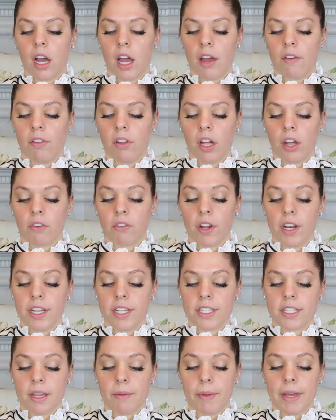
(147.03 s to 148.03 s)
I have a lot of
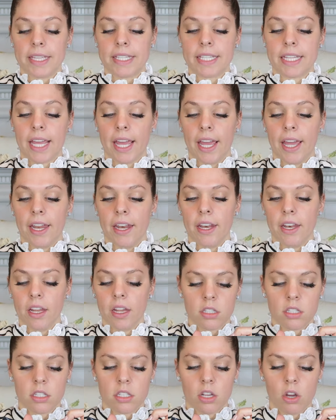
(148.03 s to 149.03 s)
redness in my
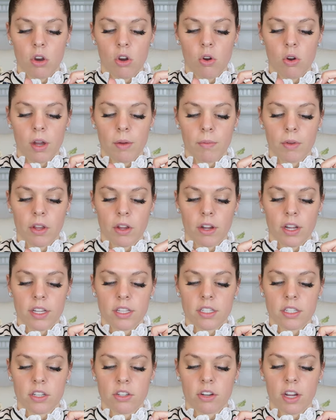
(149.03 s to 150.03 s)
skin, so I'm
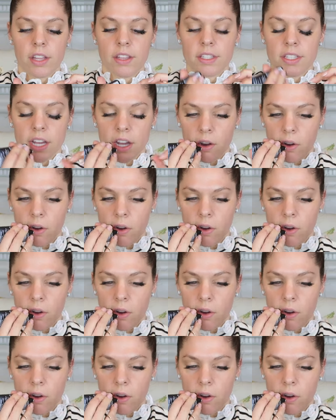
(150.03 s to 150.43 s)
curious to try this